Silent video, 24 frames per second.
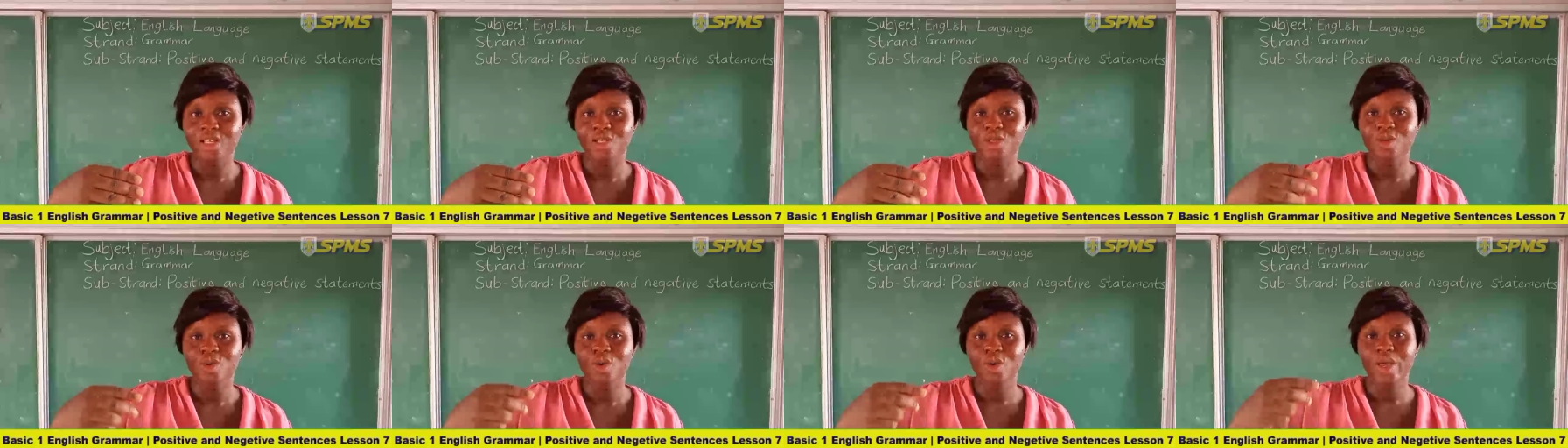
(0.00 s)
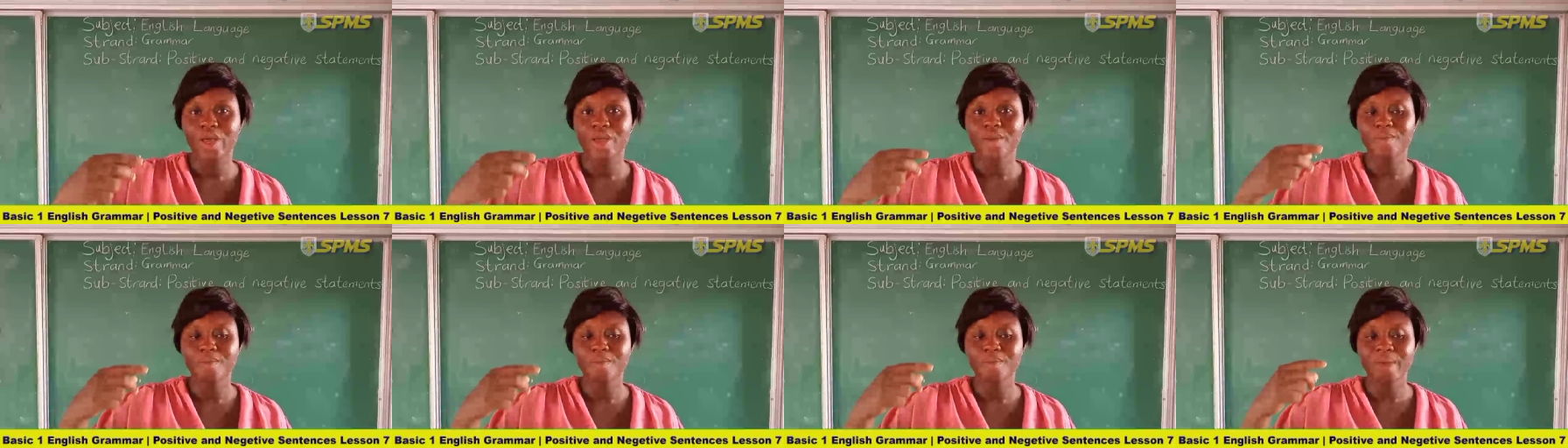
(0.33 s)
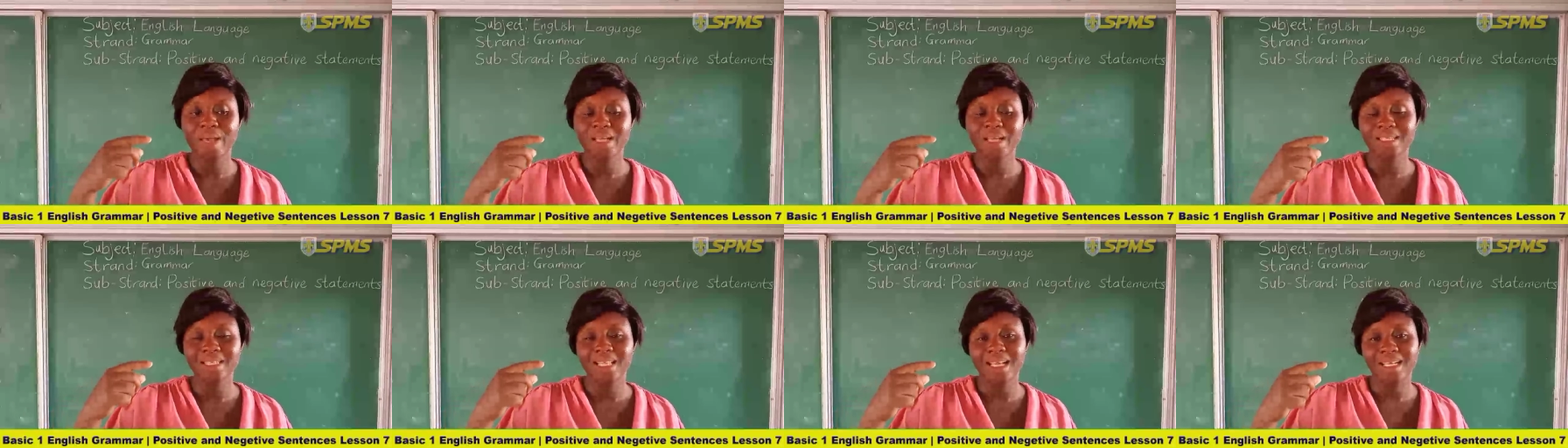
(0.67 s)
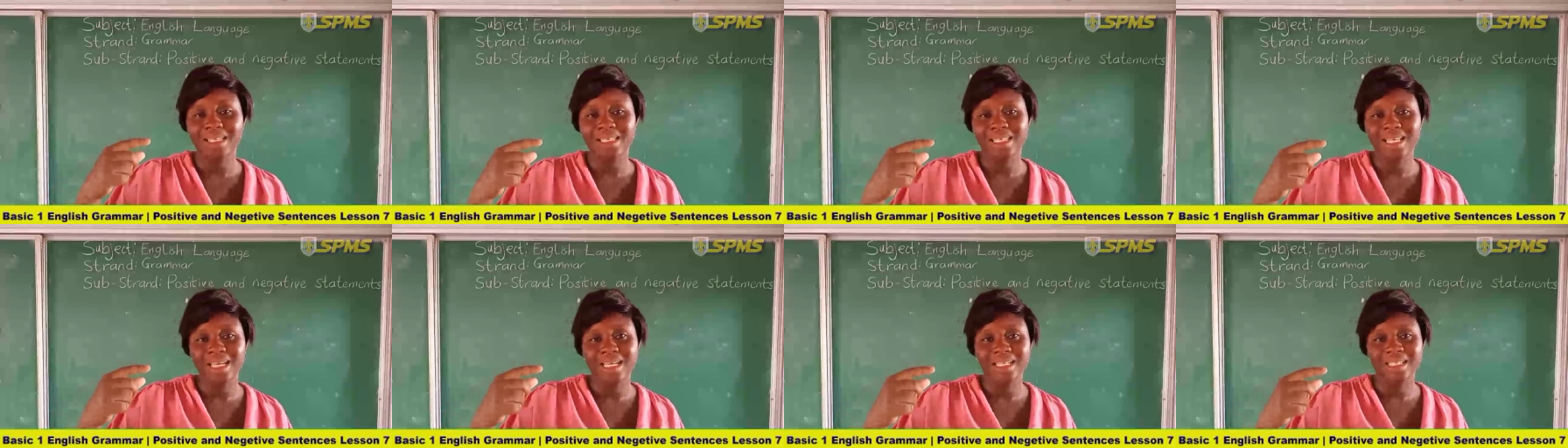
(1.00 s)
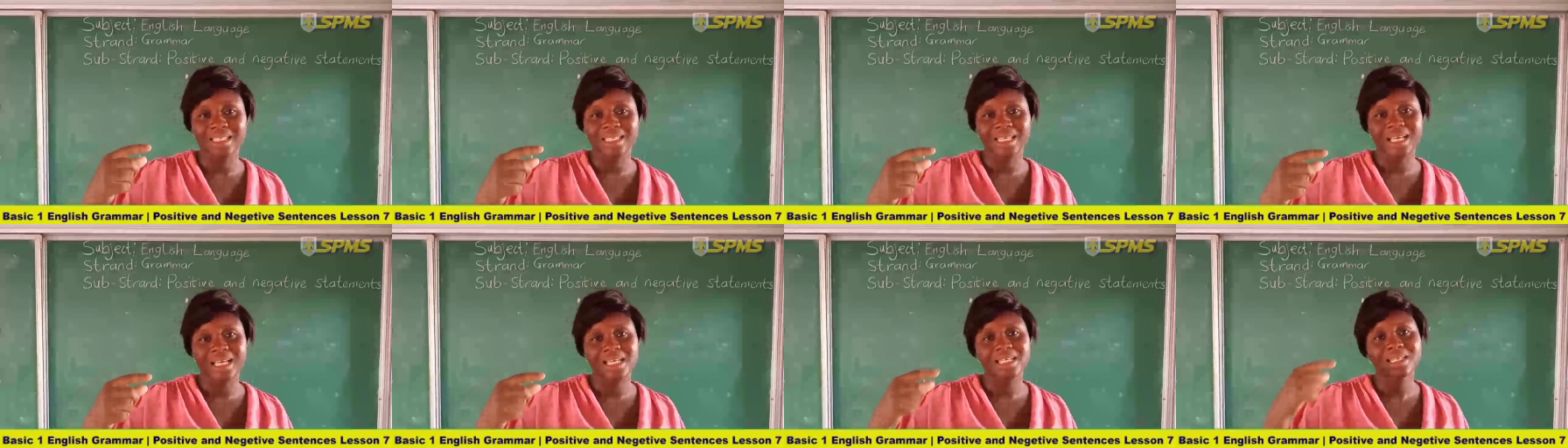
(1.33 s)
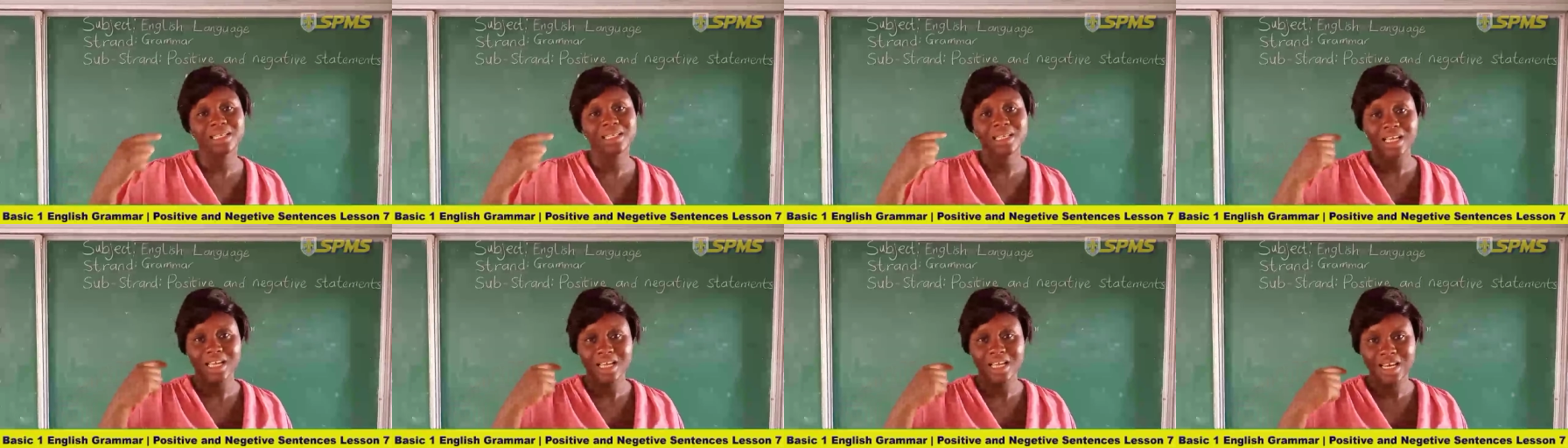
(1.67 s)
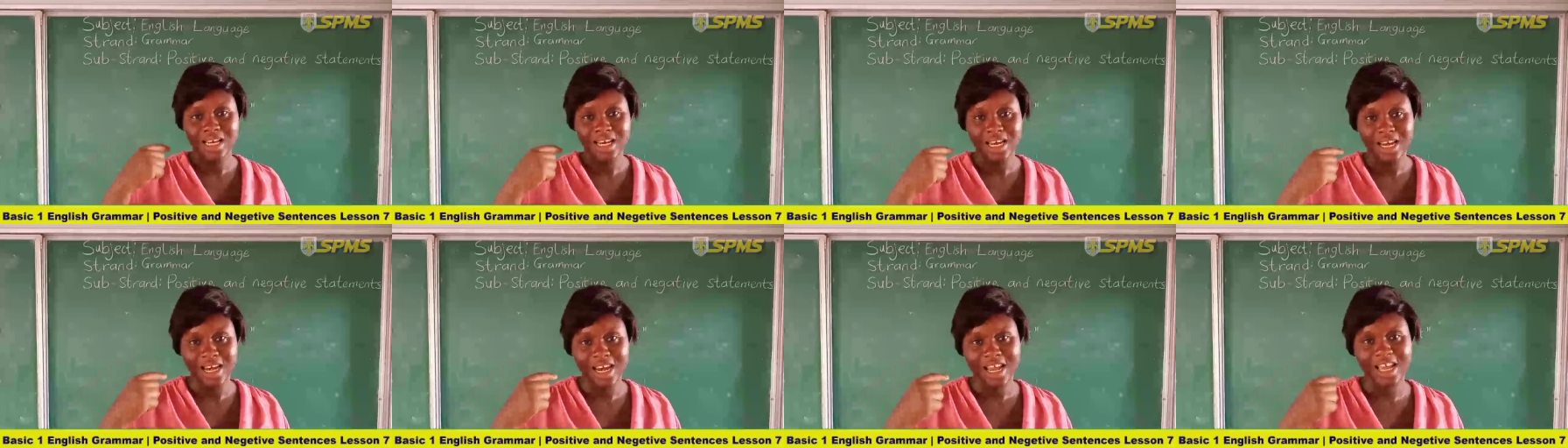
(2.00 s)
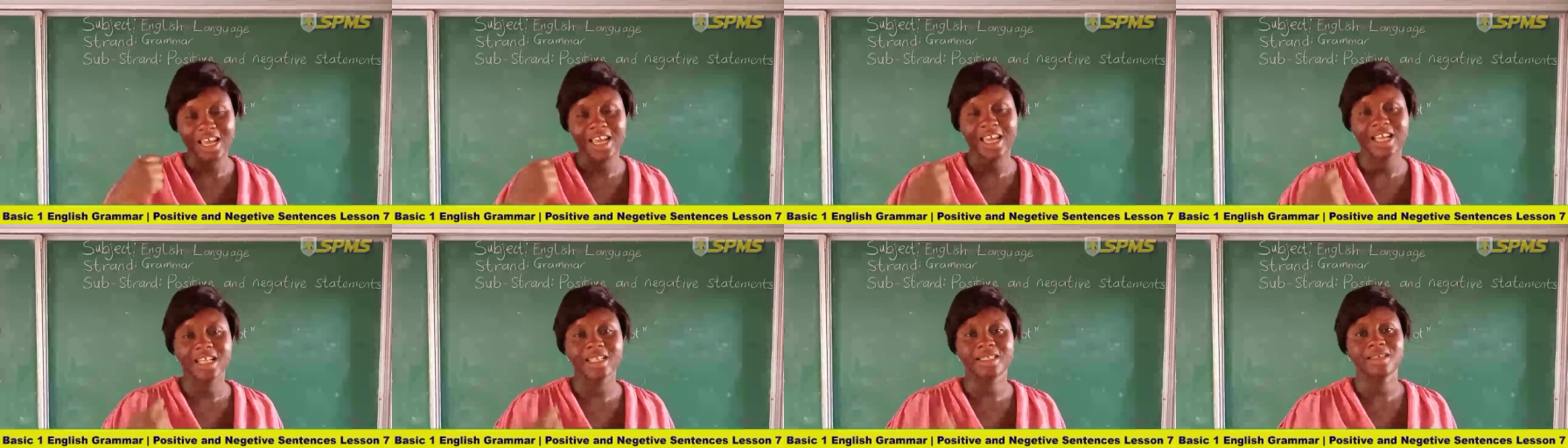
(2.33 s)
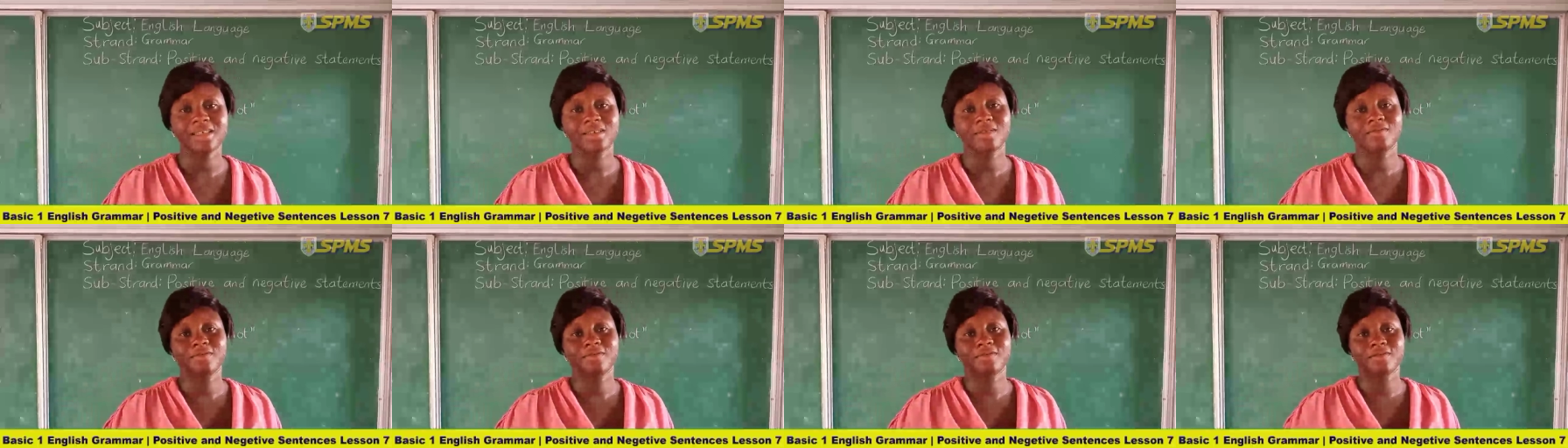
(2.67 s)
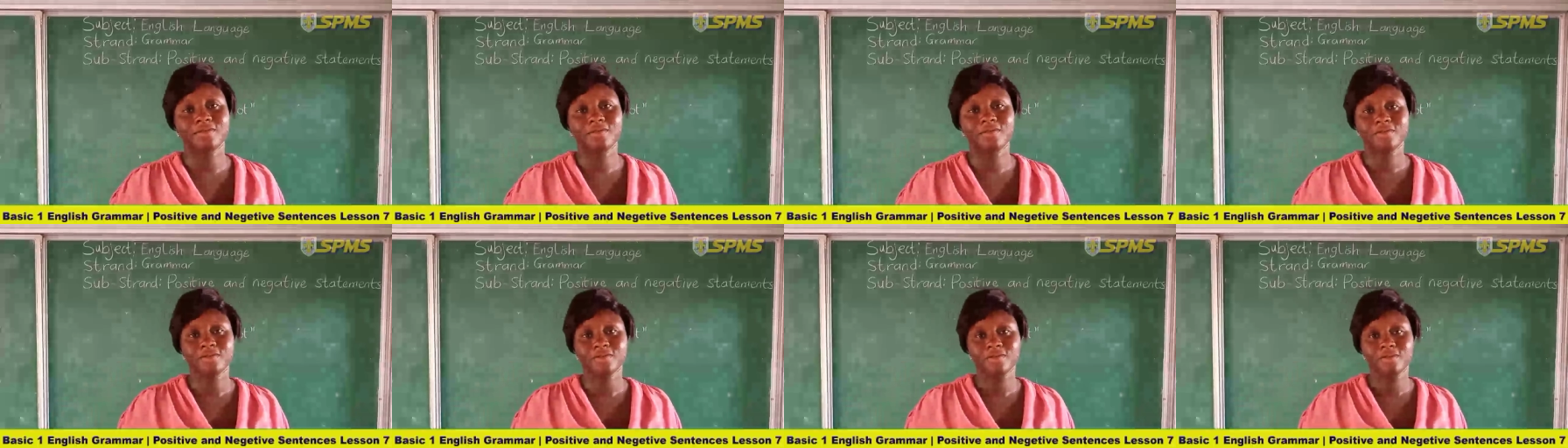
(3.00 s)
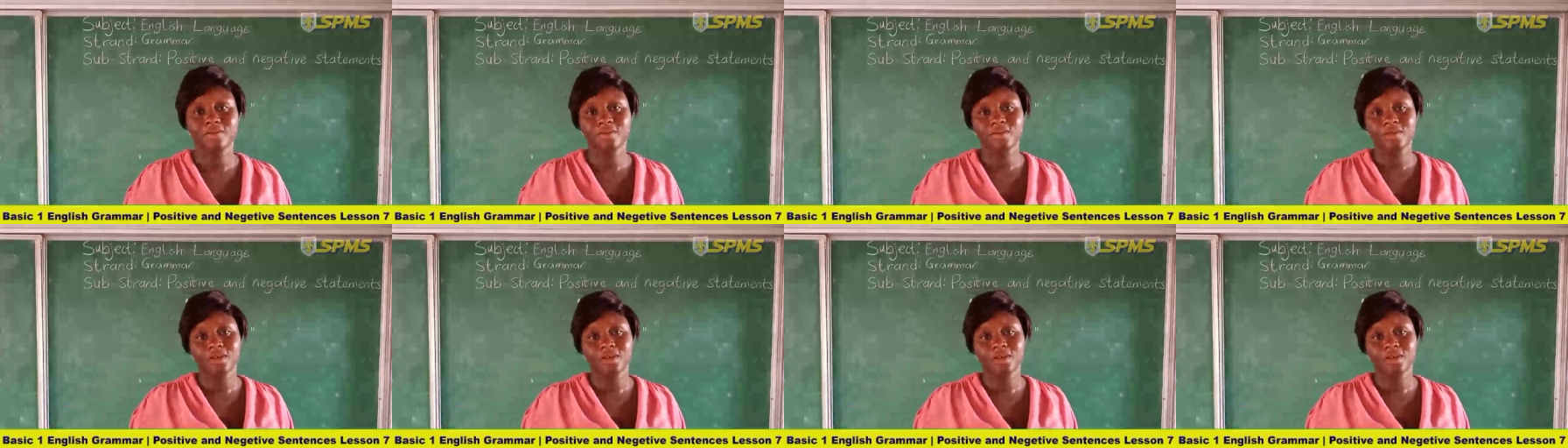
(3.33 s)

So it makes the sentence negative.